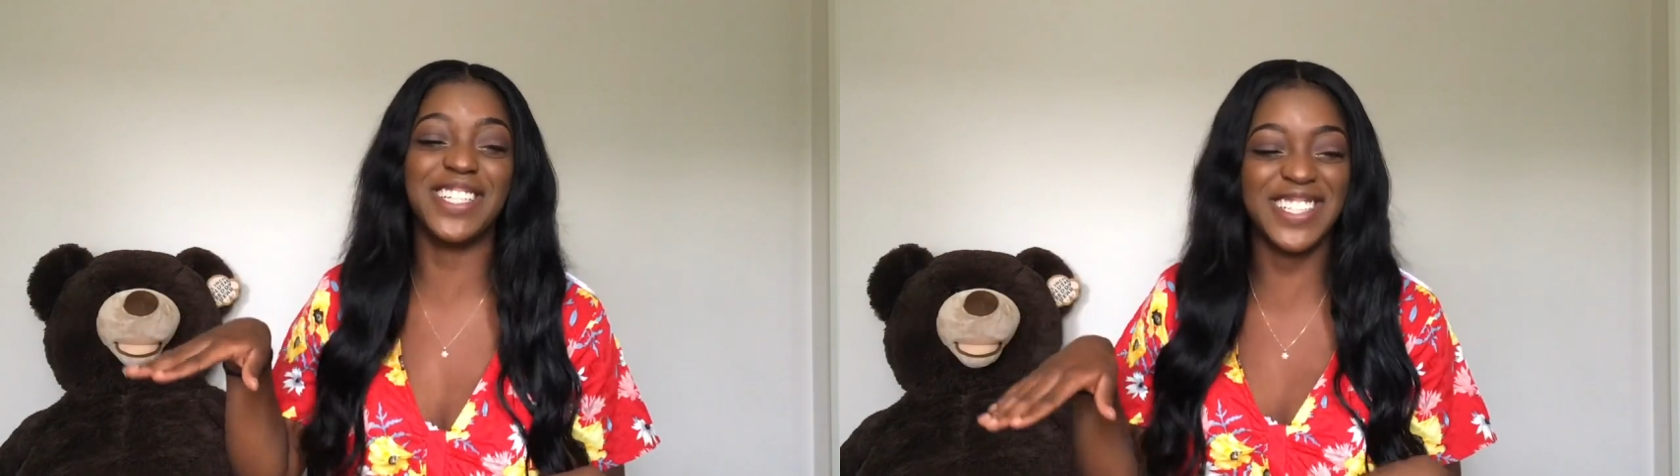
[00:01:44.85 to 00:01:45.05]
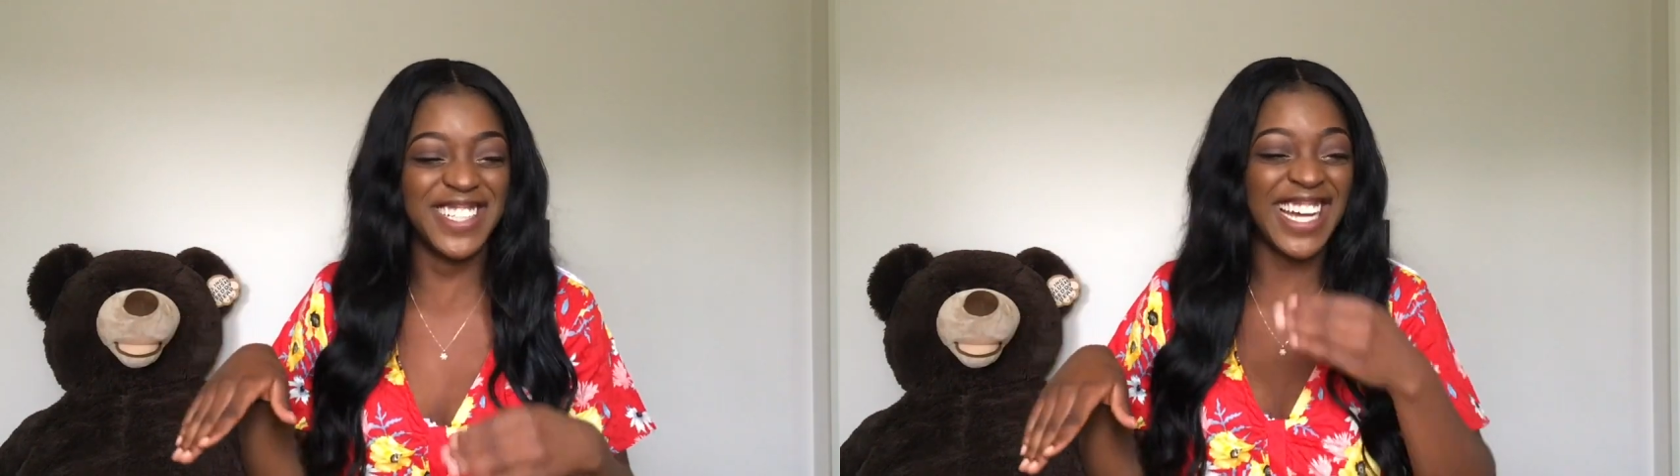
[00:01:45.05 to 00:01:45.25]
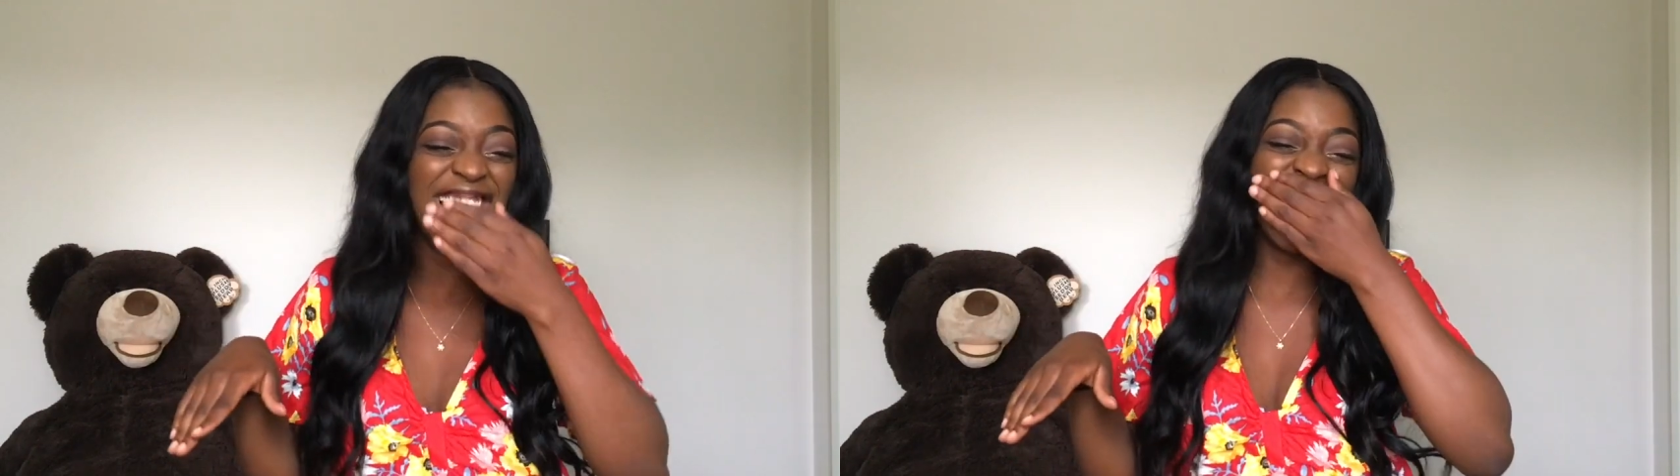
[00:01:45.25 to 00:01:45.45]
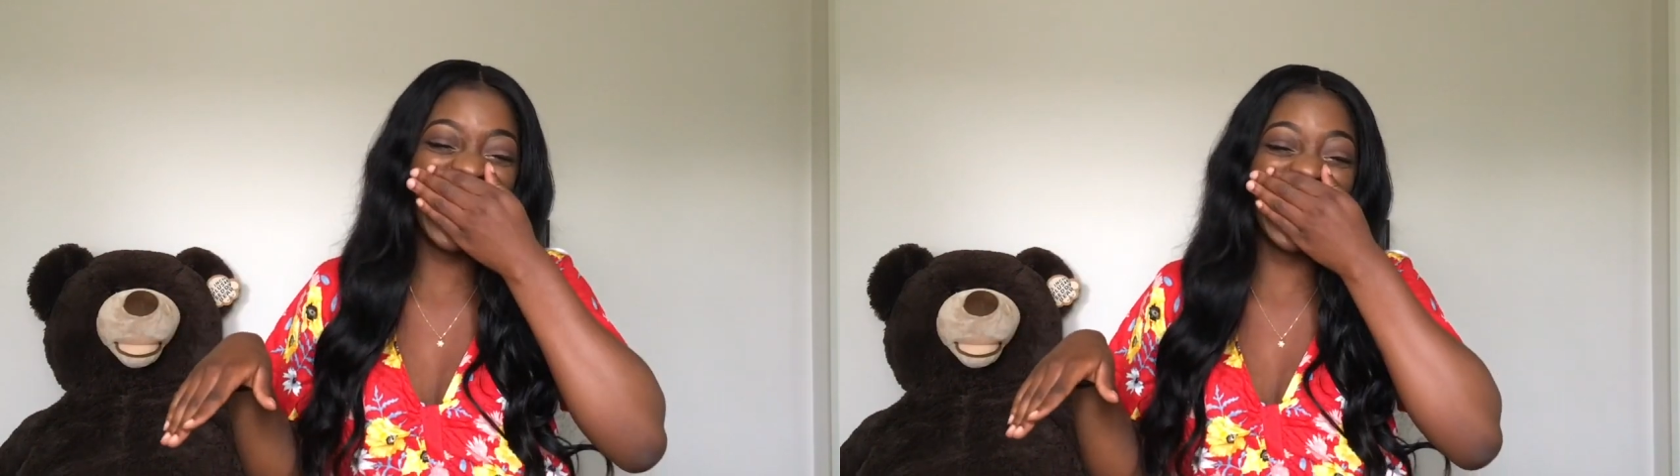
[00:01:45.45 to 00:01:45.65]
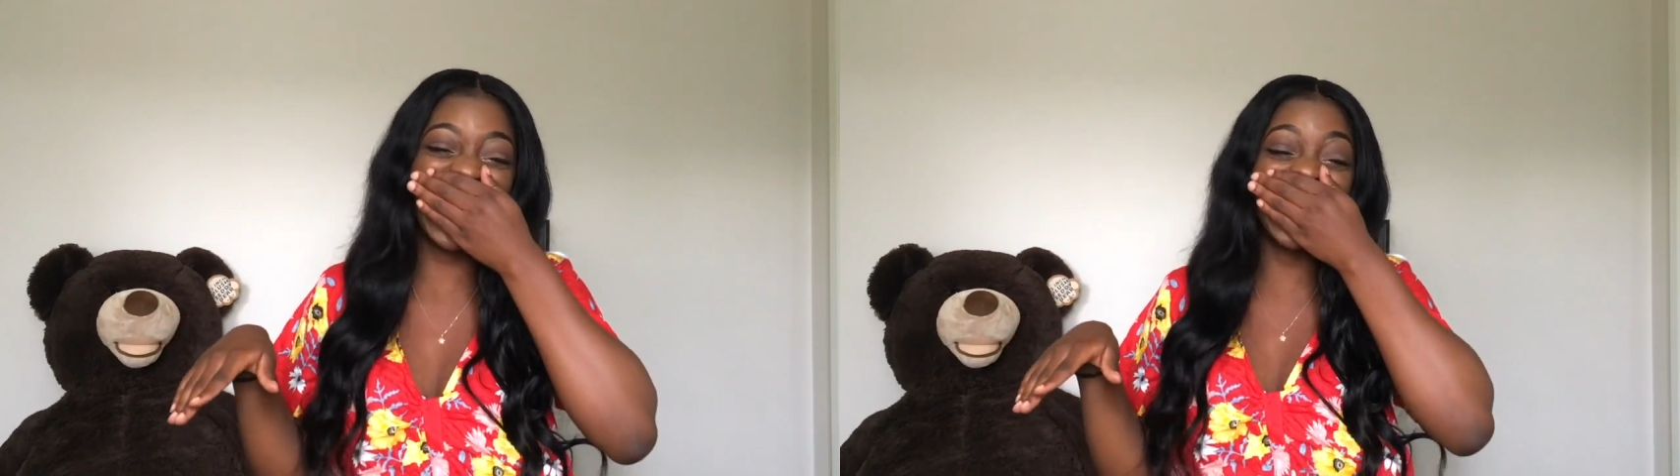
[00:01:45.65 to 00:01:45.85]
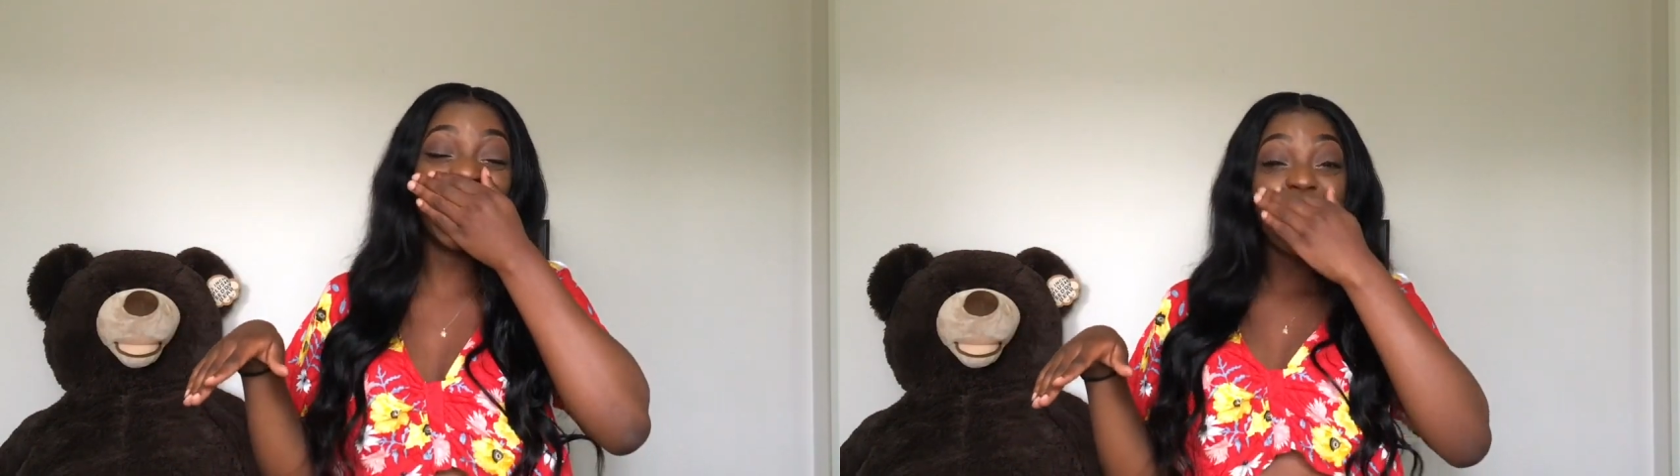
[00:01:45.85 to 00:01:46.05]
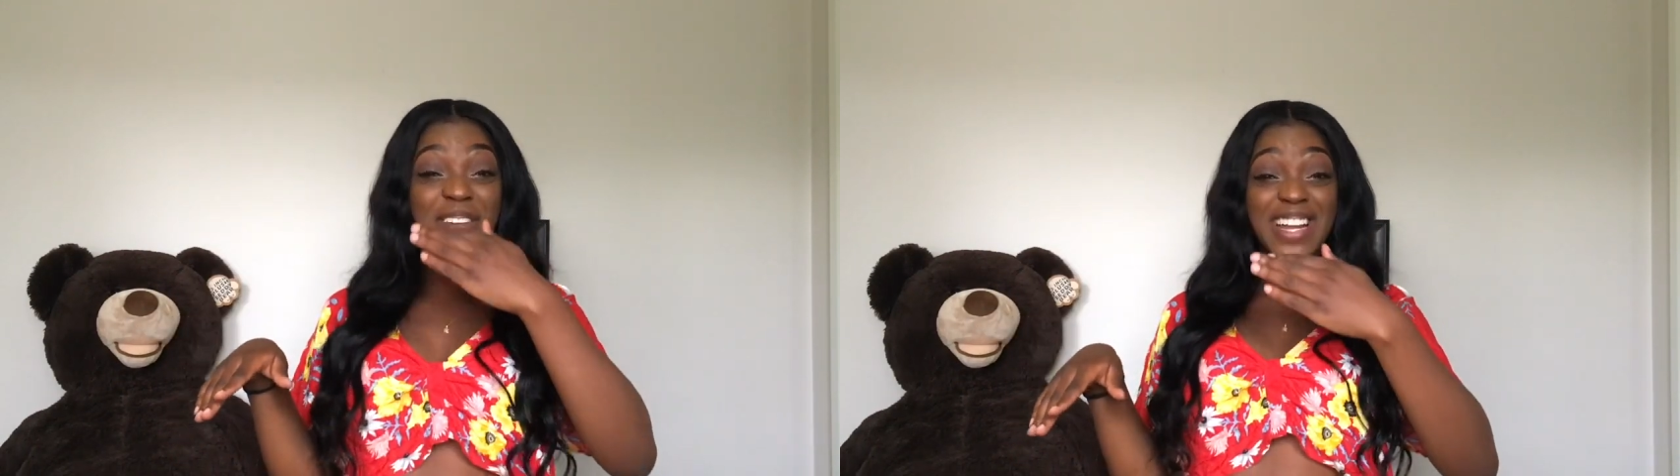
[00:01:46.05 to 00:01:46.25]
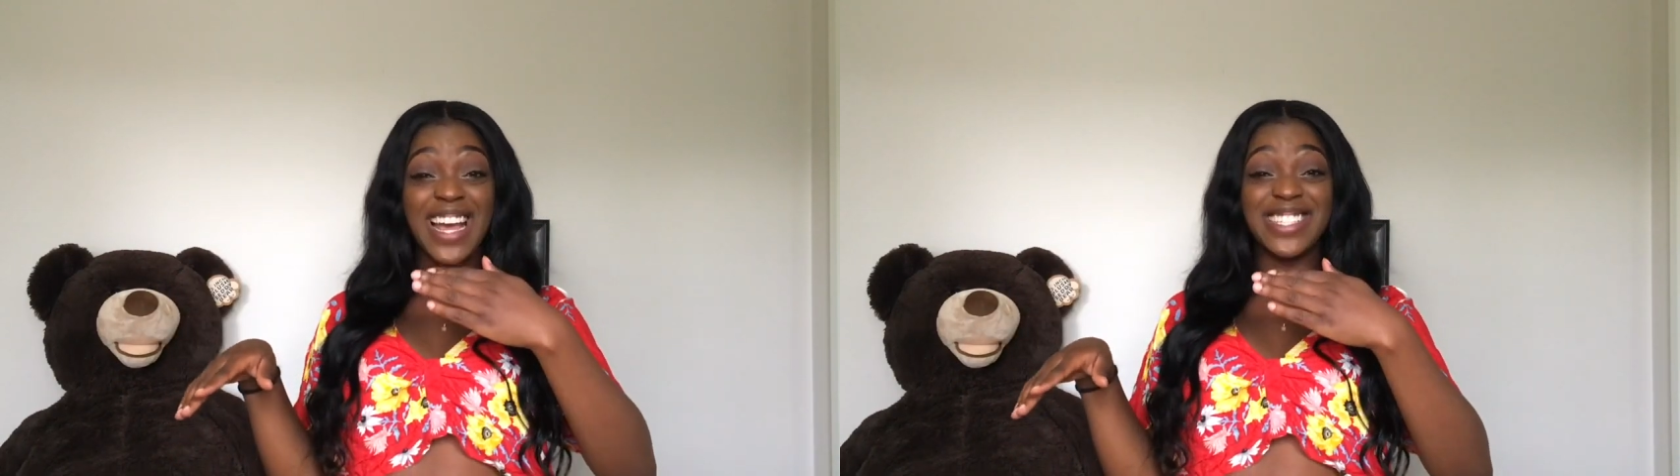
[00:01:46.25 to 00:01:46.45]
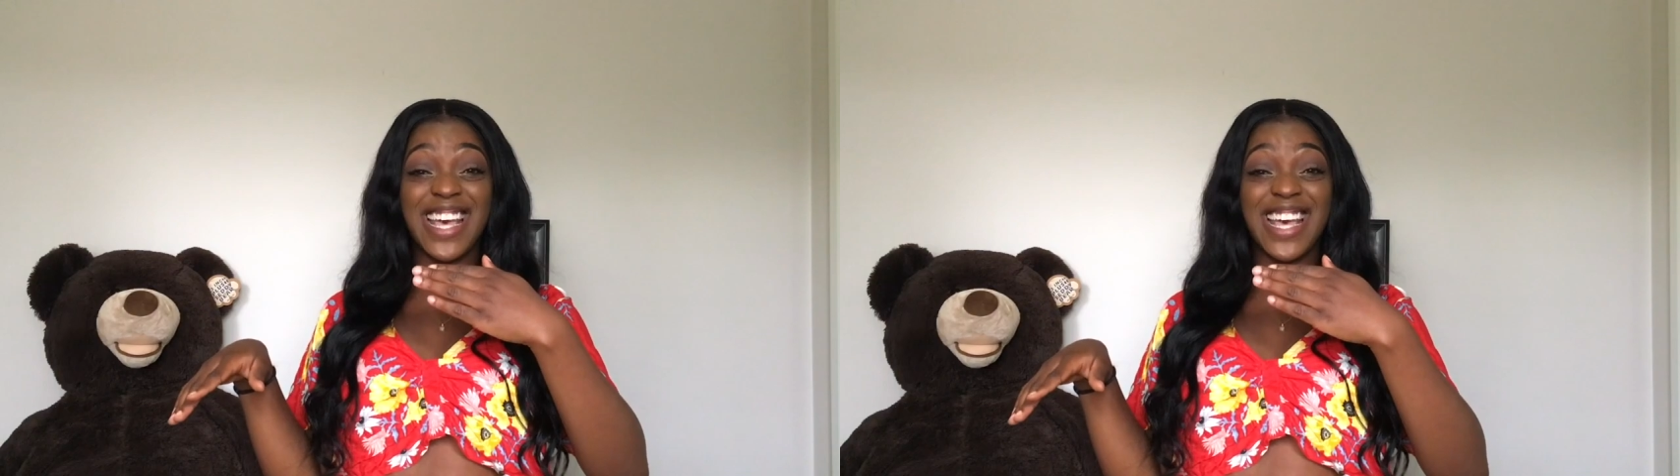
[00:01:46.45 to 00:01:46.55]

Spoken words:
When I